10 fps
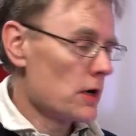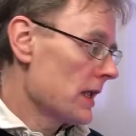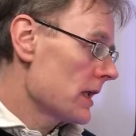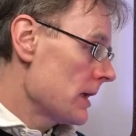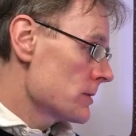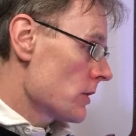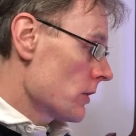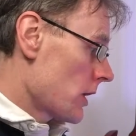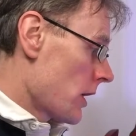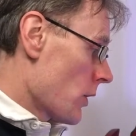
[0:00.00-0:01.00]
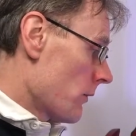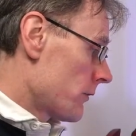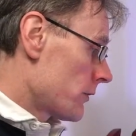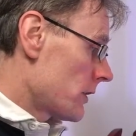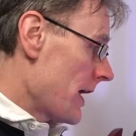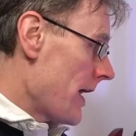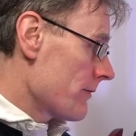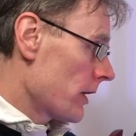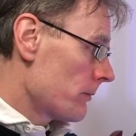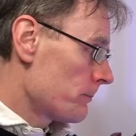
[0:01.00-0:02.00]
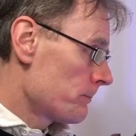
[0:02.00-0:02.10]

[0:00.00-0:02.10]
And it keeps on going on forever.